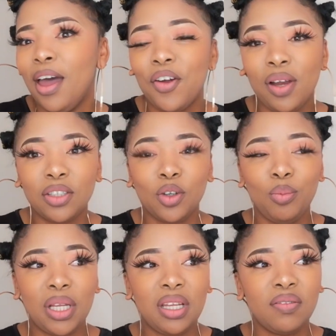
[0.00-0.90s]
really don't
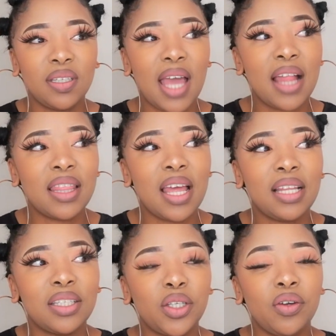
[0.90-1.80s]
believe it. And
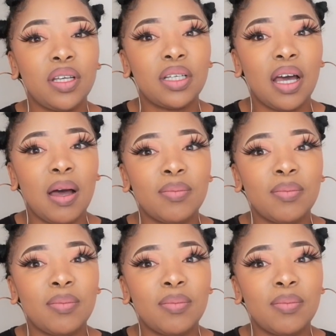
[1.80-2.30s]
then during